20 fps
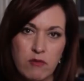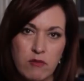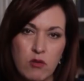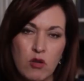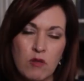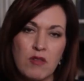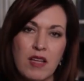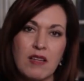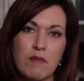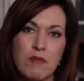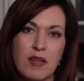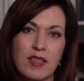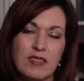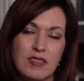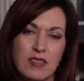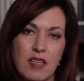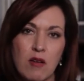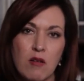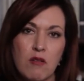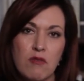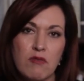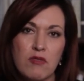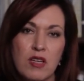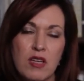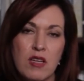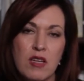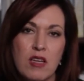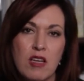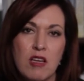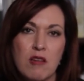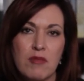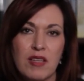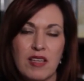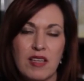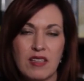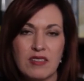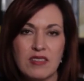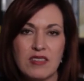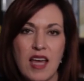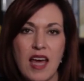like myself,
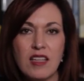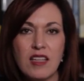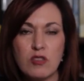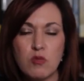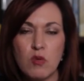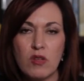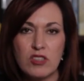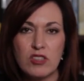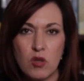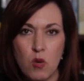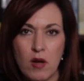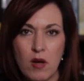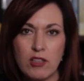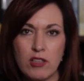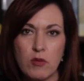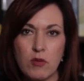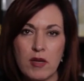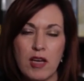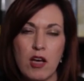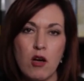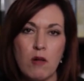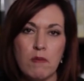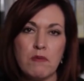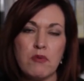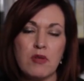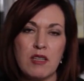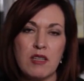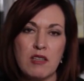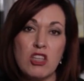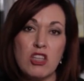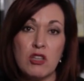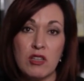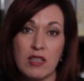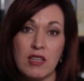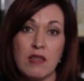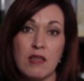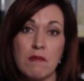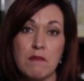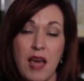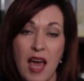because that is what's going to help bring
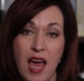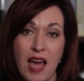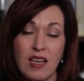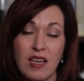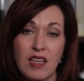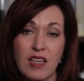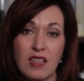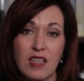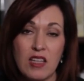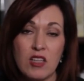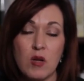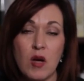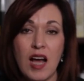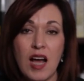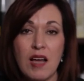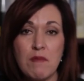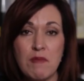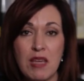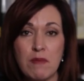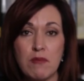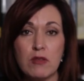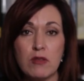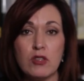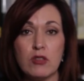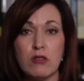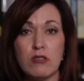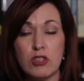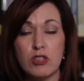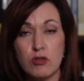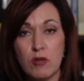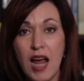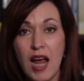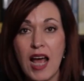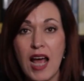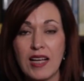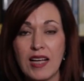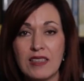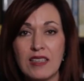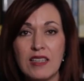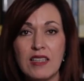unity back. You know, I'm able to
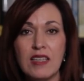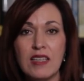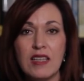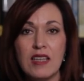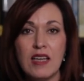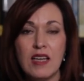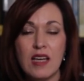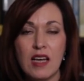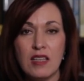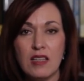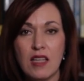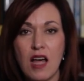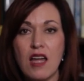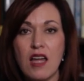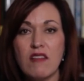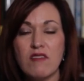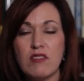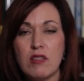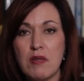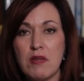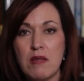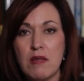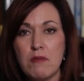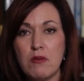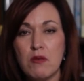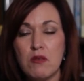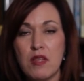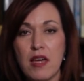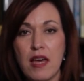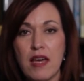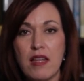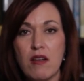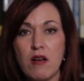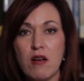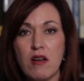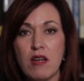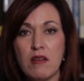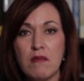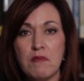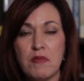attract a lot of the people that
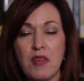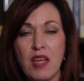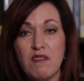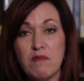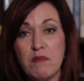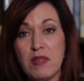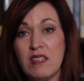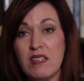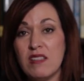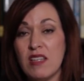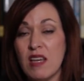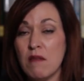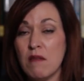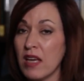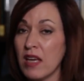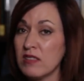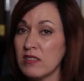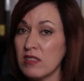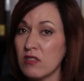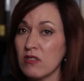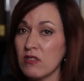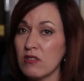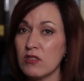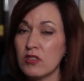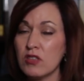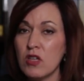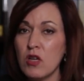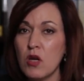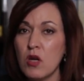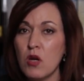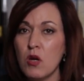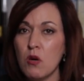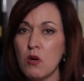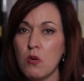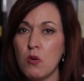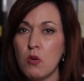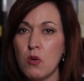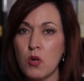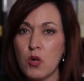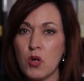um, have been Dem Exiters
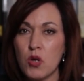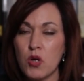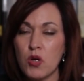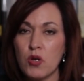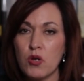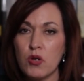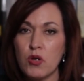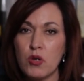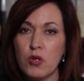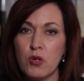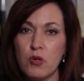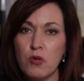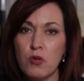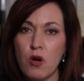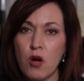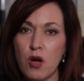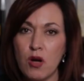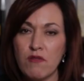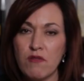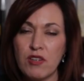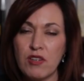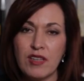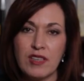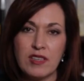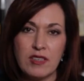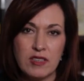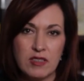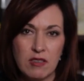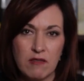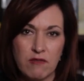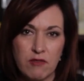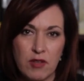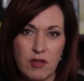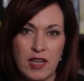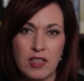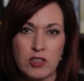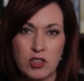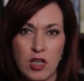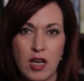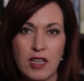or who are very
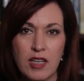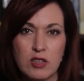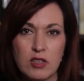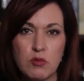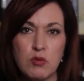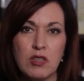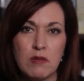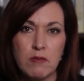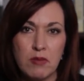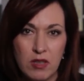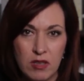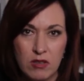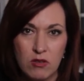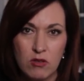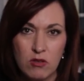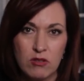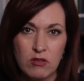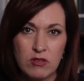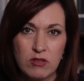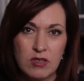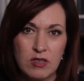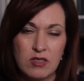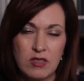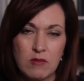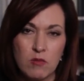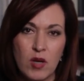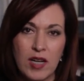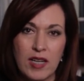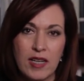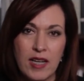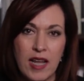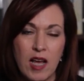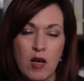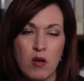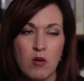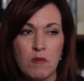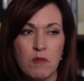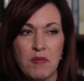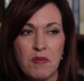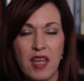disenfranchised with the political system right now.
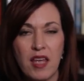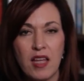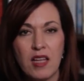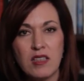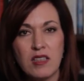And